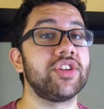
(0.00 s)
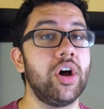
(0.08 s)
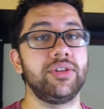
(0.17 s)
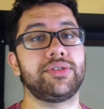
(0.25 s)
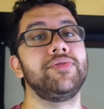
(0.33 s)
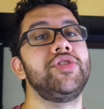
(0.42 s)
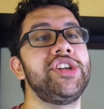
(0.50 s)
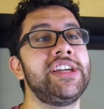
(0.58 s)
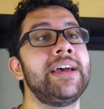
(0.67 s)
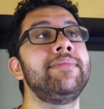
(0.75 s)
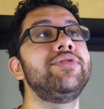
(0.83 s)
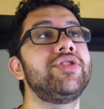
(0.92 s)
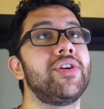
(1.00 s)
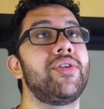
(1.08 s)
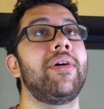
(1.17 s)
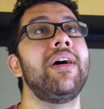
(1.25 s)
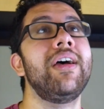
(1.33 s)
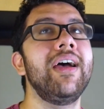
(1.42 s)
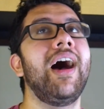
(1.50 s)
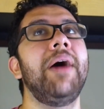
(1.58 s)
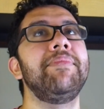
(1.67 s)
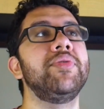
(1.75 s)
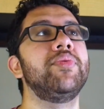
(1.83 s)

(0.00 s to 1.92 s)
It's also GM, so I'd be